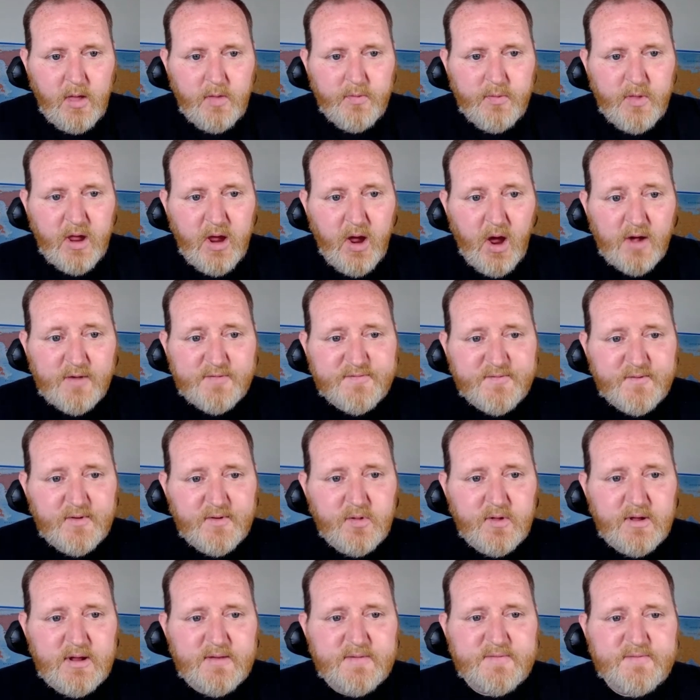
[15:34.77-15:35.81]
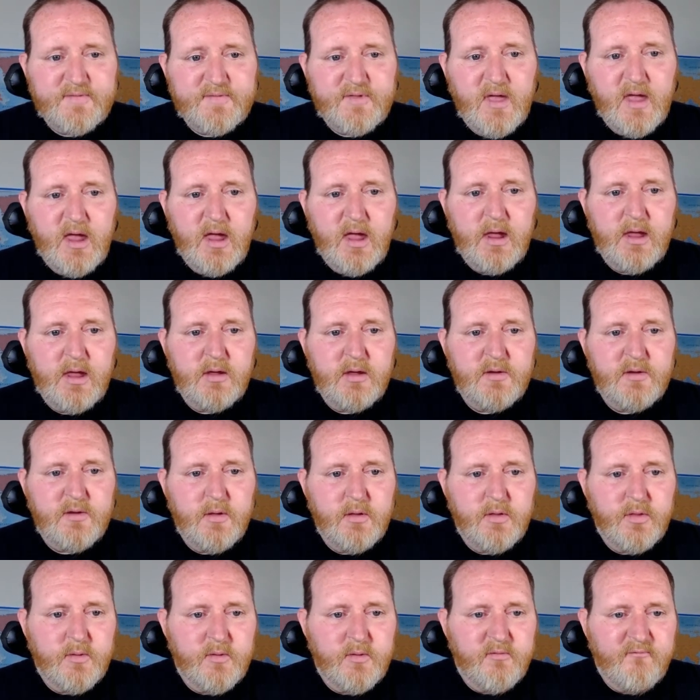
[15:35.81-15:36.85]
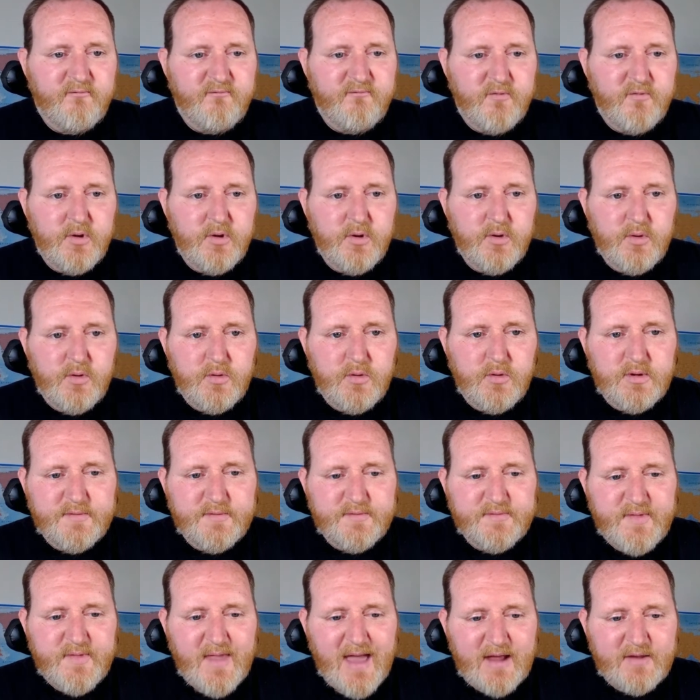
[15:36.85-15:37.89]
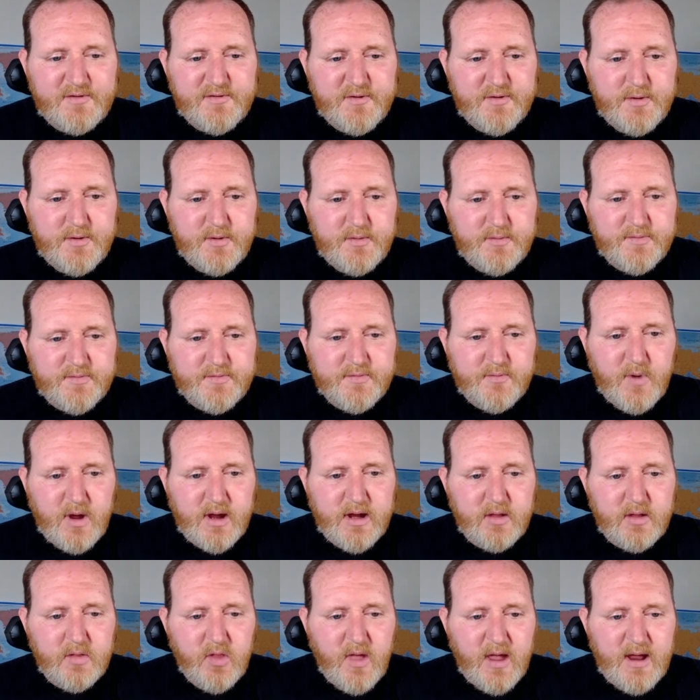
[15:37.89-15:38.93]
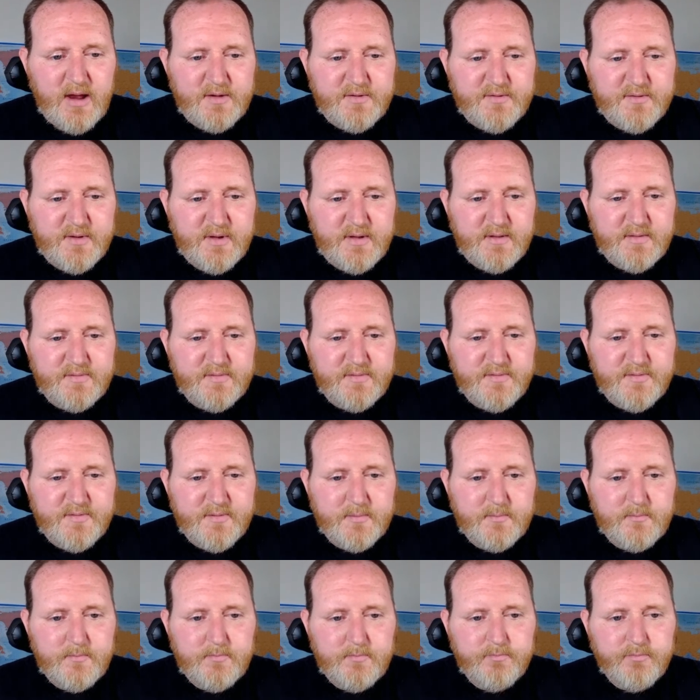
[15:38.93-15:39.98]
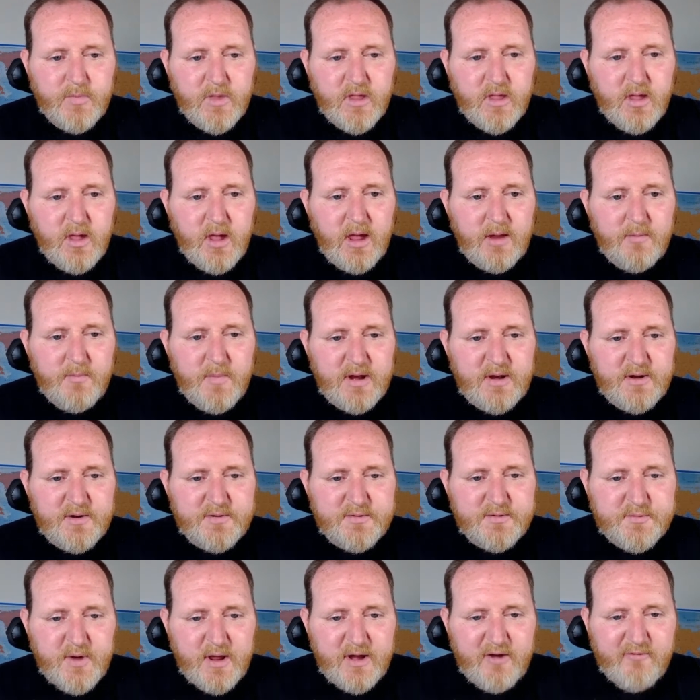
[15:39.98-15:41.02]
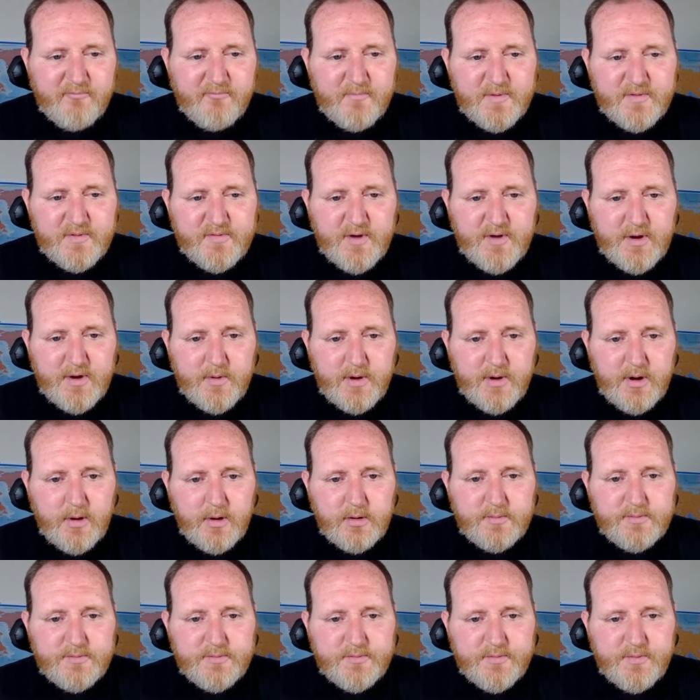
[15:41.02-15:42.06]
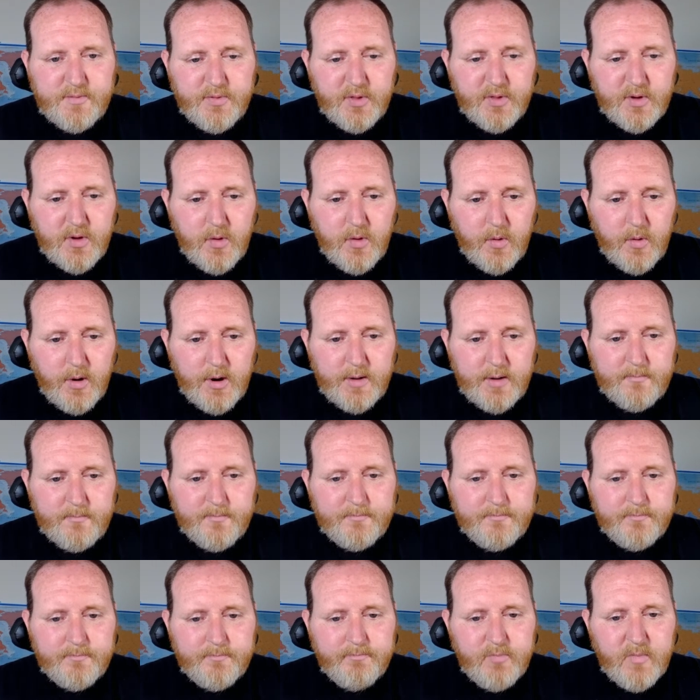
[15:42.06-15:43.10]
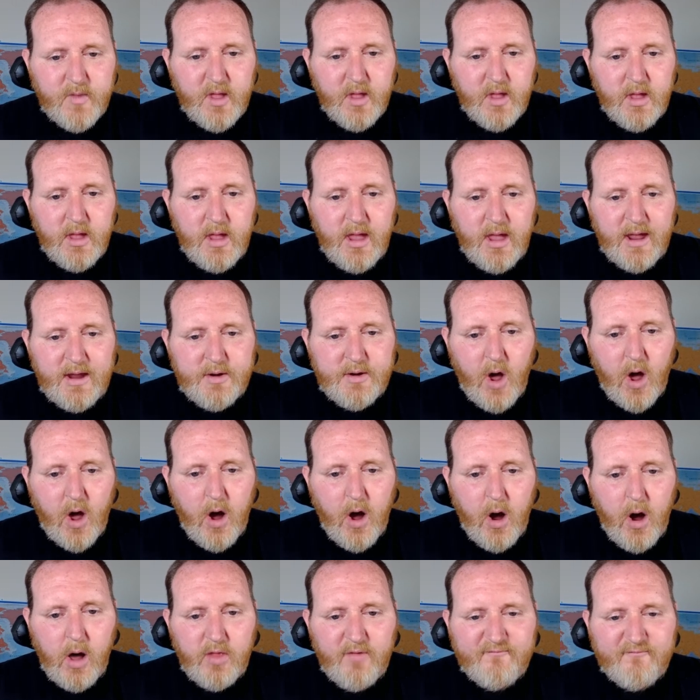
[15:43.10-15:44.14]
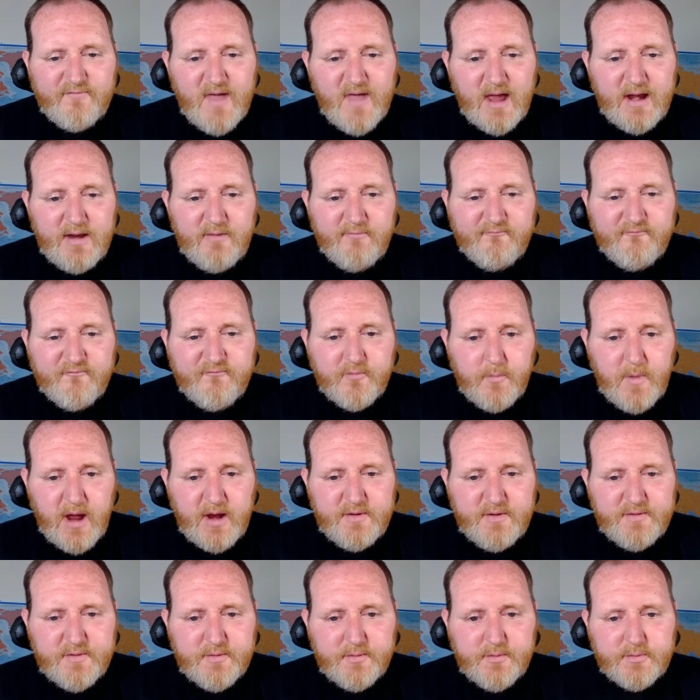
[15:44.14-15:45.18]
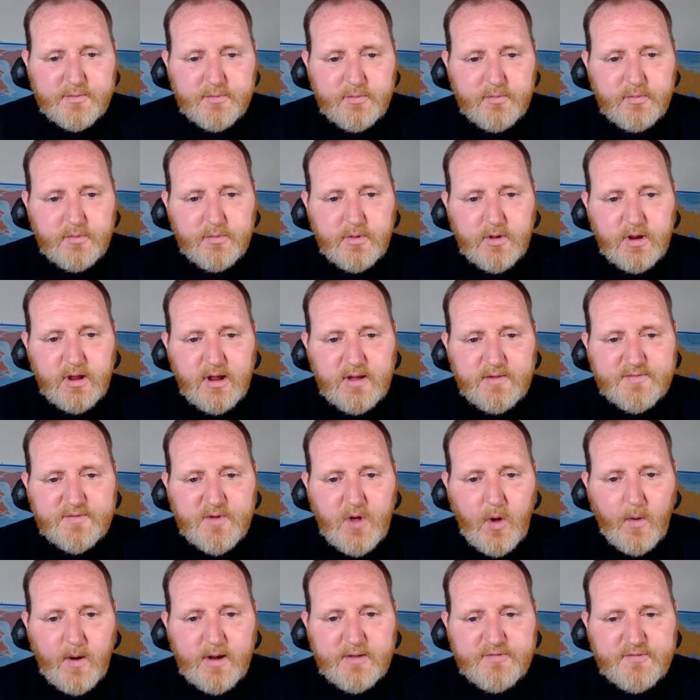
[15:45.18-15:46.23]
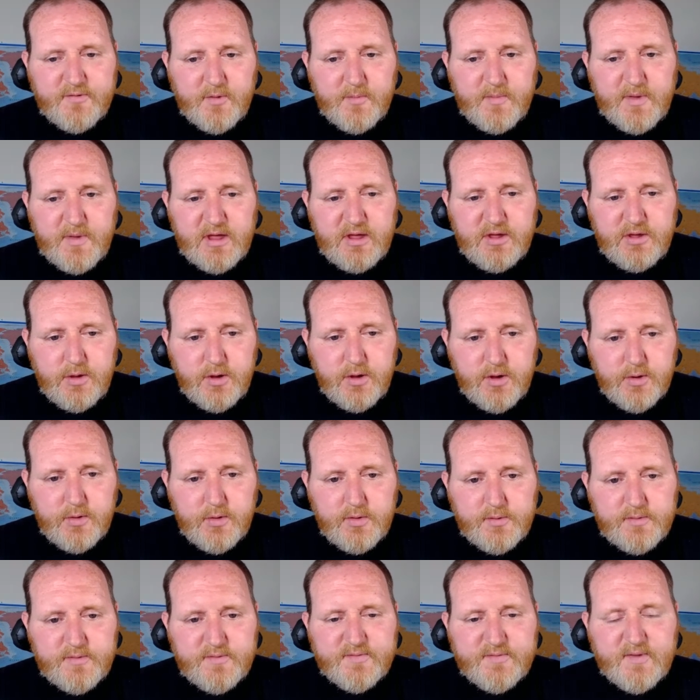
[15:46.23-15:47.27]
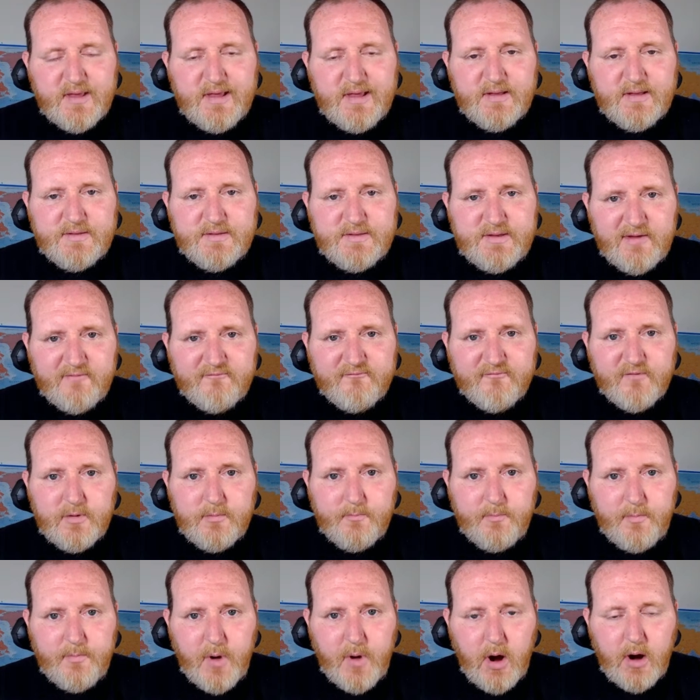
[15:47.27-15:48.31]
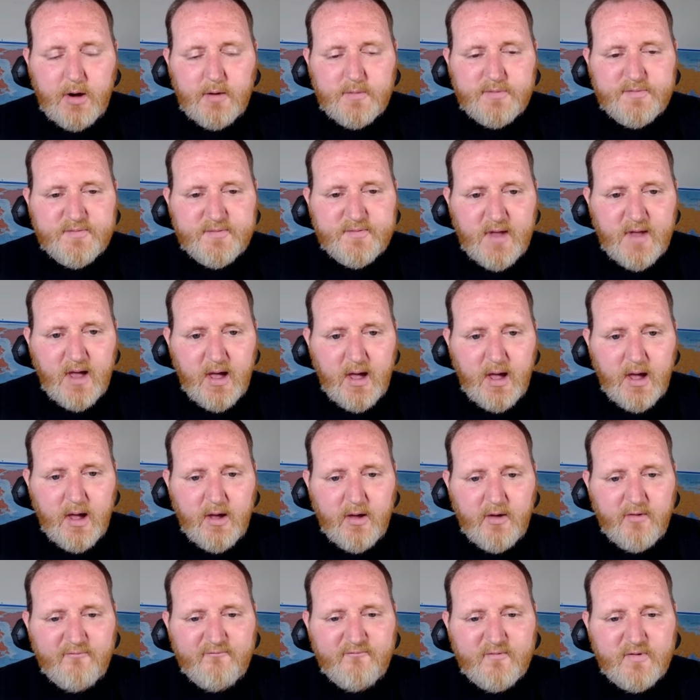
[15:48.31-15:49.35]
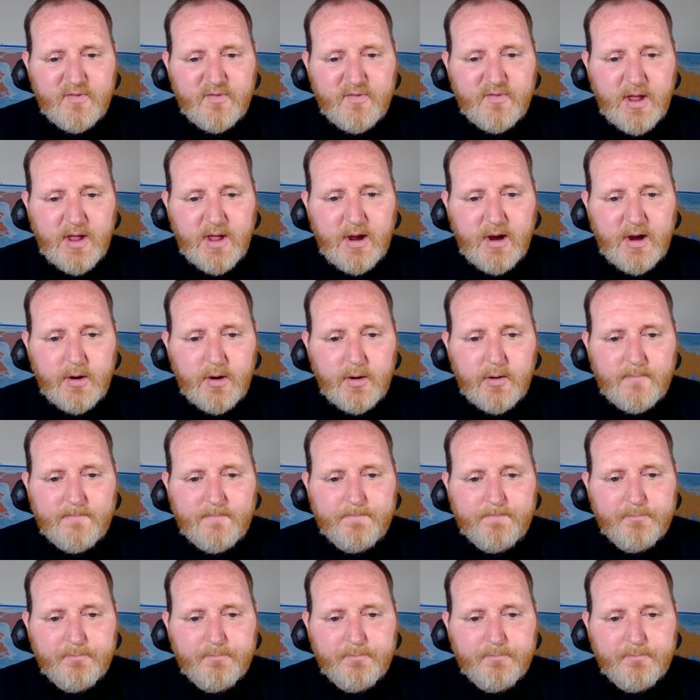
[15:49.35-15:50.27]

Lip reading: They also list a few statutes, regulations, administrative material to the court, and all of that information is going to be used in different parts of their